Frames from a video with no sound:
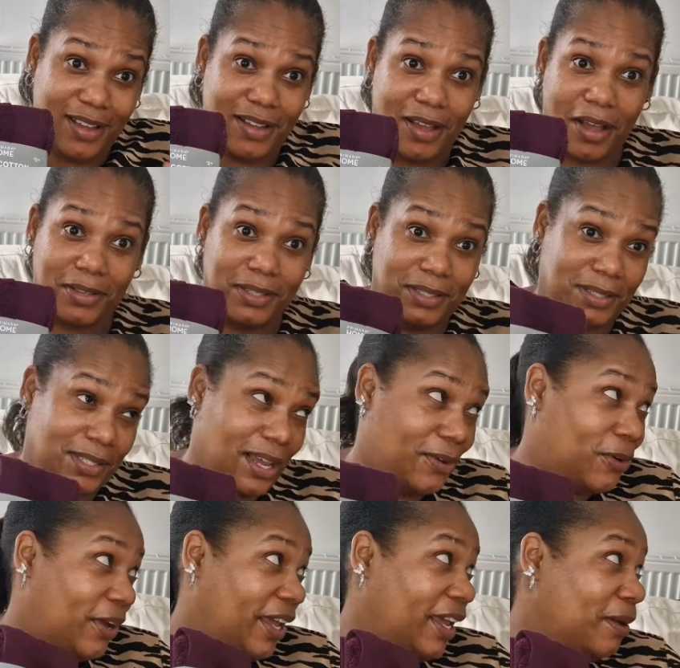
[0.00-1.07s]
I did
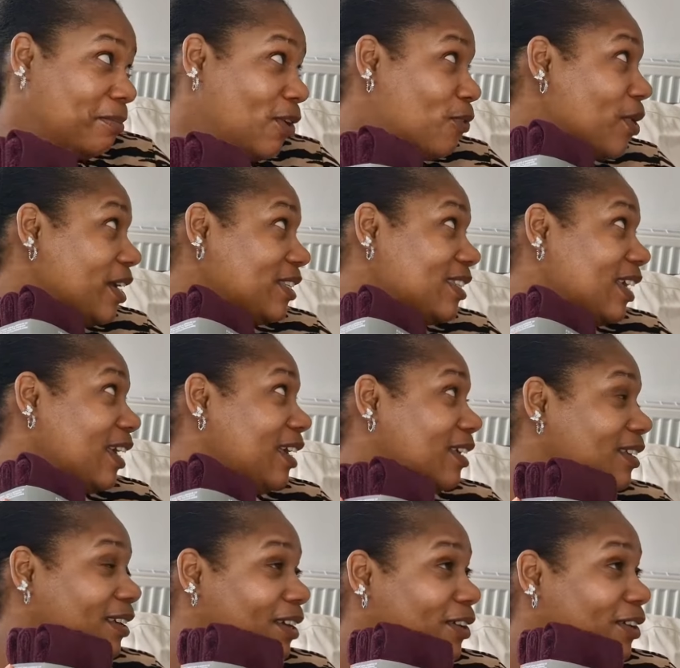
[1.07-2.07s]
tell him already,